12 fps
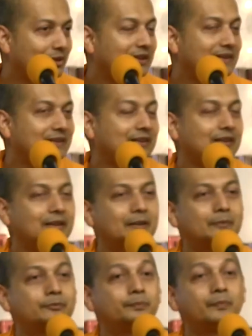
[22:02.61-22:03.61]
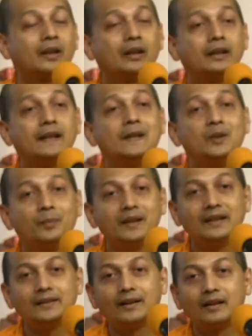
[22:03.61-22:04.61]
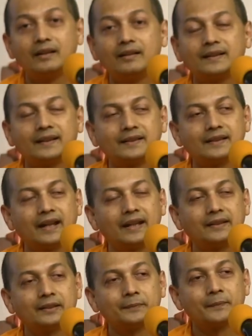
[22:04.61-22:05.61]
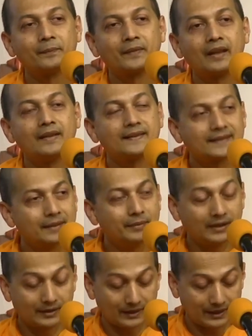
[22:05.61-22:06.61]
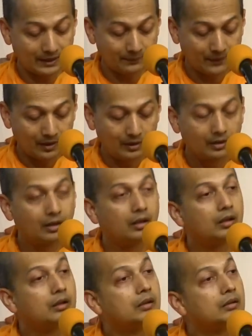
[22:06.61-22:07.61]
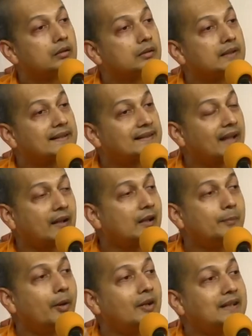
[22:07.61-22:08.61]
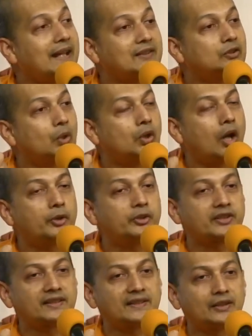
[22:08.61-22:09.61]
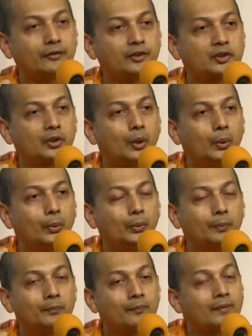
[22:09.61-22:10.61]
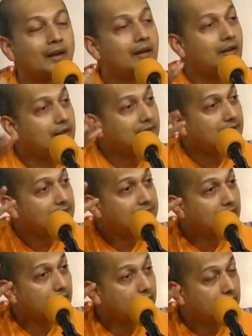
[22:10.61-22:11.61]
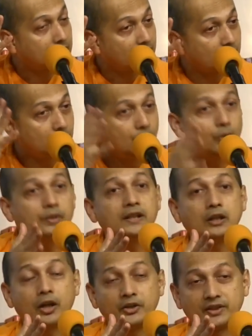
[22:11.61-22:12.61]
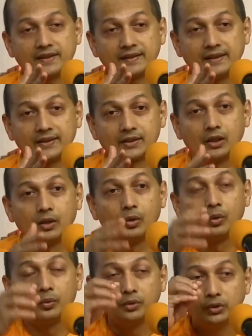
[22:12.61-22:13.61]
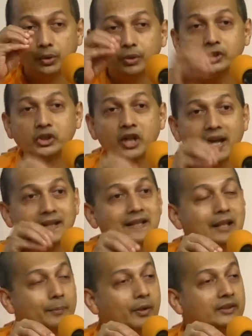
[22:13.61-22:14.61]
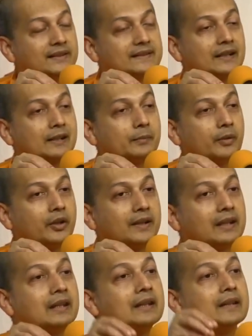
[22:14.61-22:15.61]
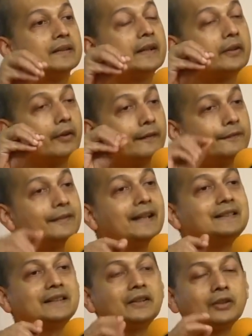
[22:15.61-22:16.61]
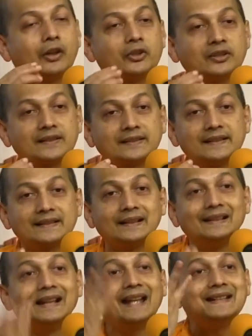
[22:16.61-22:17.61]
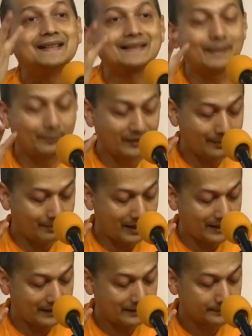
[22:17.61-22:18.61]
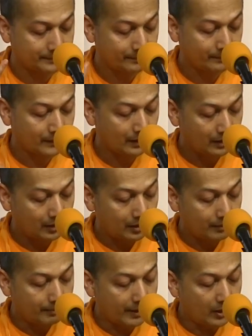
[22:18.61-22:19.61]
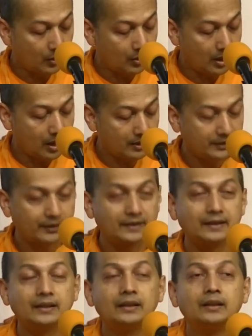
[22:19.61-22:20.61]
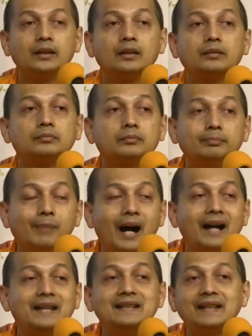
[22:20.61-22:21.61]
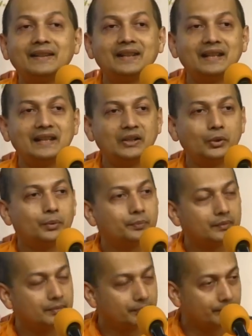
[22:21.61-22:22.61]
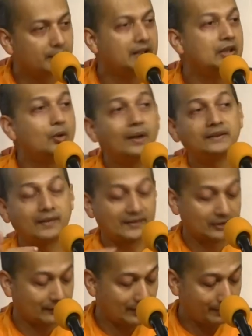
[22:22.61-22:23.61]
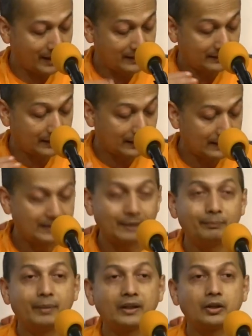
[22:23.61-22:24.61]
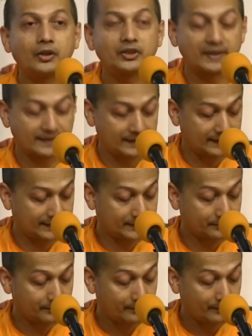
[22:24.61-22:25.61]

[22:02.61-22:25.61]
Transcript: which is illumining the earth at night. Similarly, the subtle body has no consciousness of its own. It is you, the consciousness, you shining upon the subtle body, that reflected consciousness lights up the mind. Mano ahankriti, mind and the ego and the rest of the mind, they are lit up by consciousness.